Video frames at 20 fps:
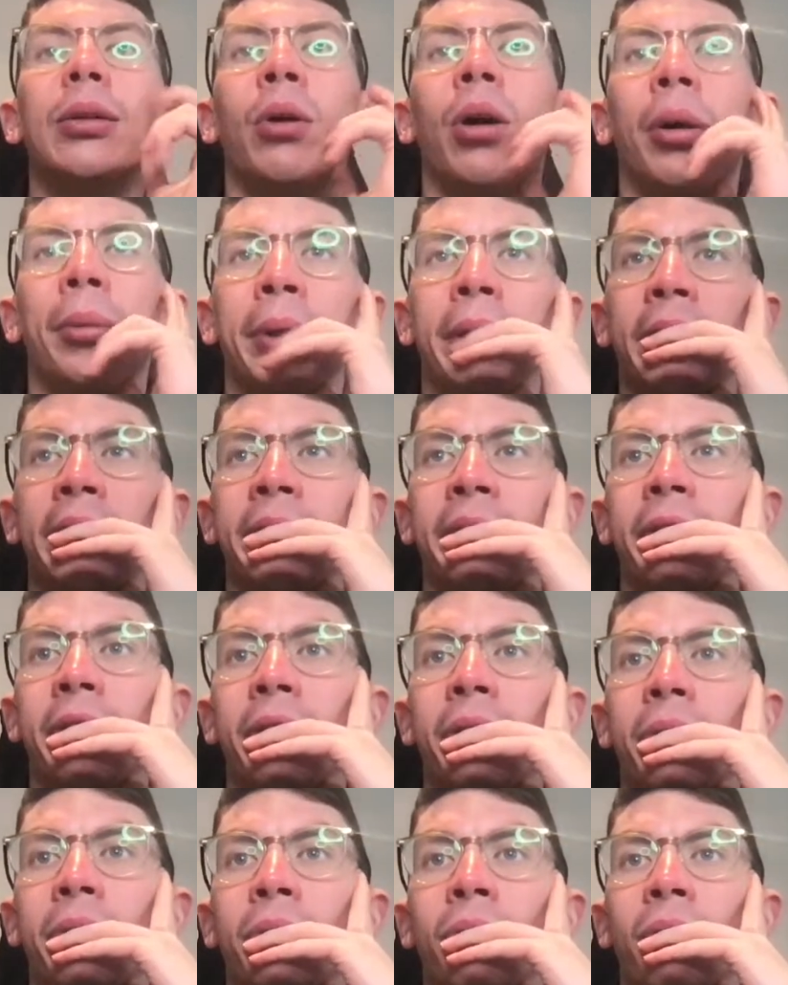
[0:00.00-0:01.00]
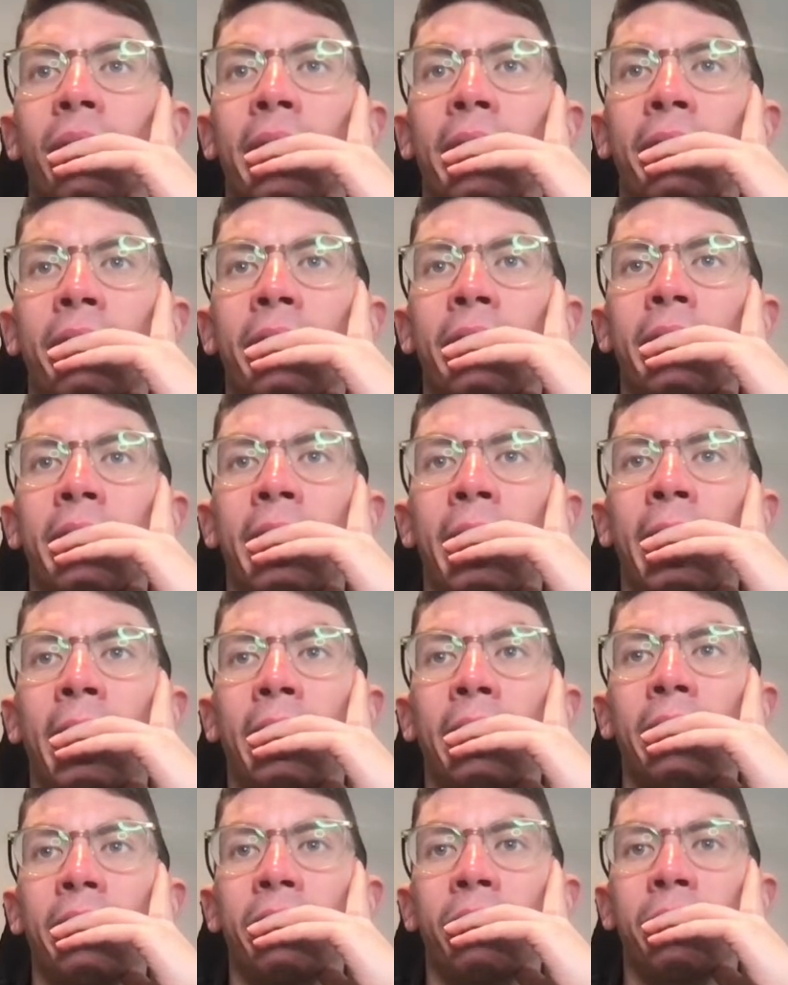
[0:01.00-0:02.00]
What I'm going to do, rather than
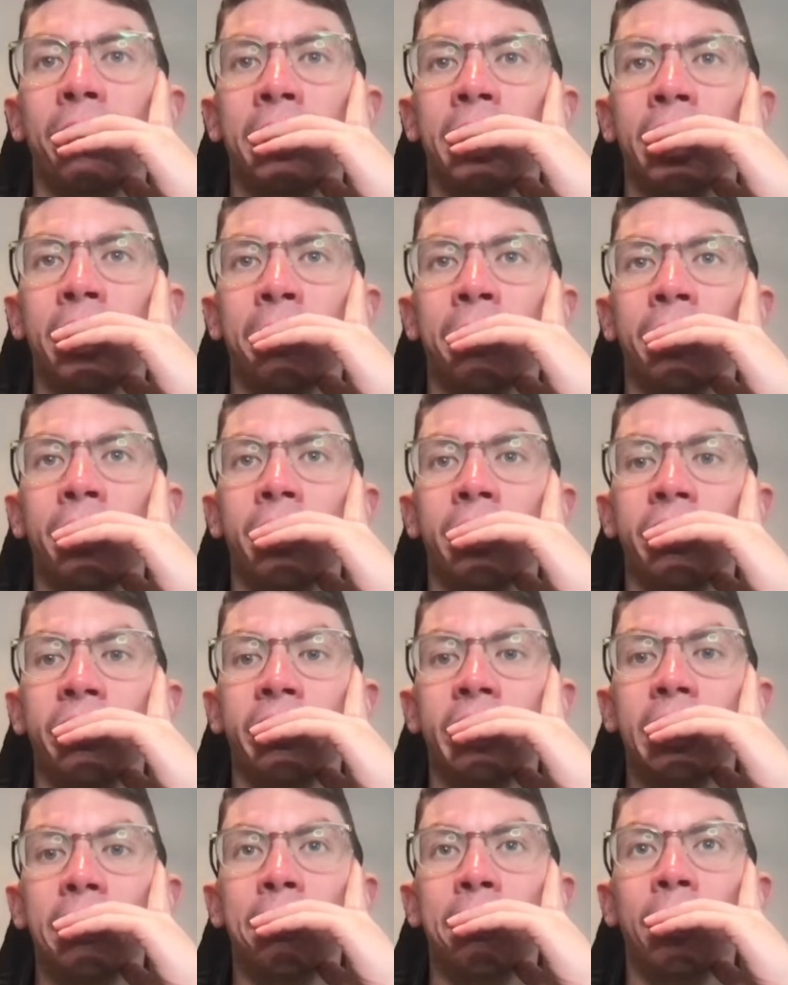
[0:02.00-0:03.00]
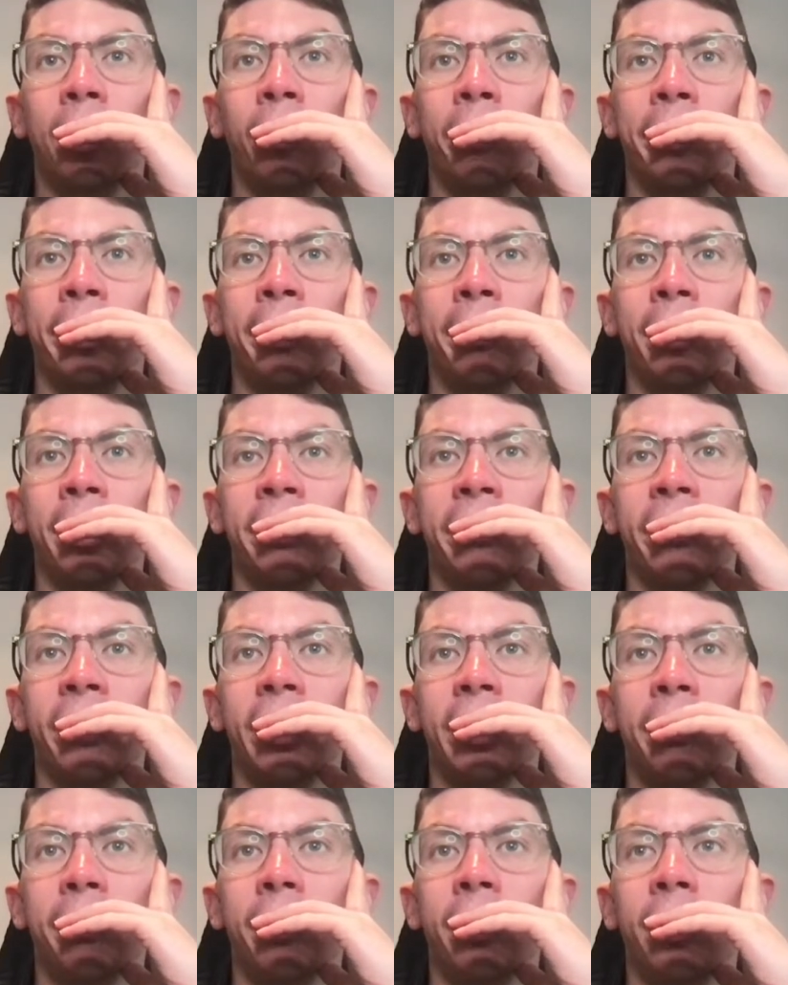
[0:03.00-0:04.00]
that, so I'm going to stick Botman in my
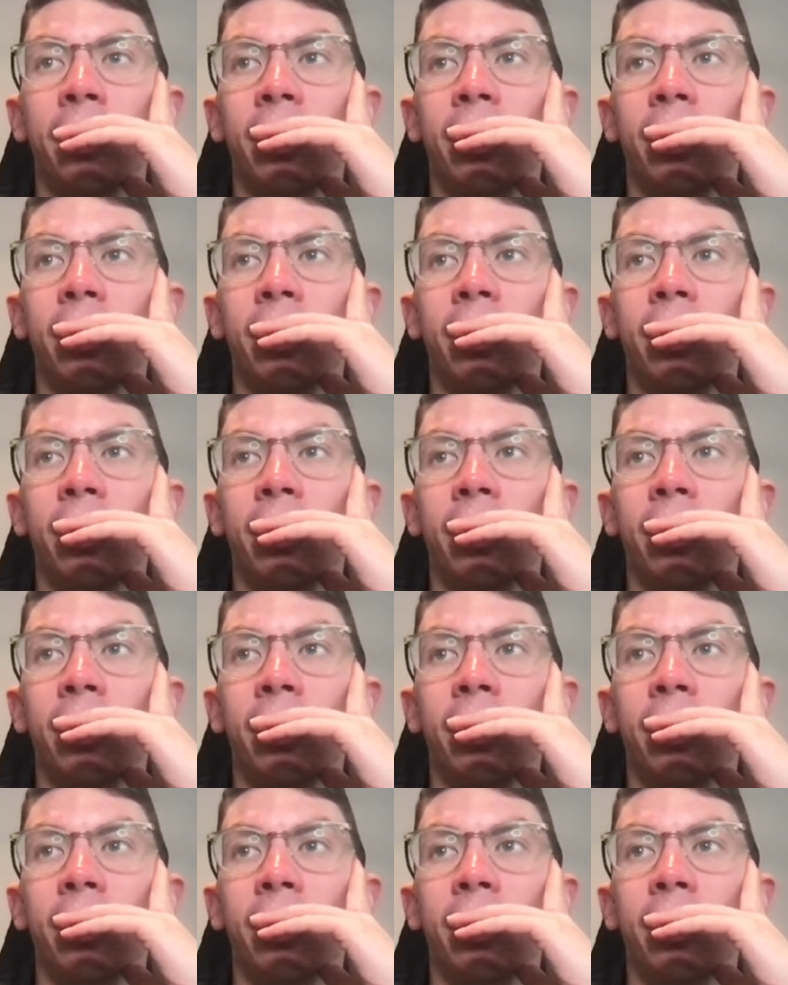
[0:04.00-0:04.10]
team.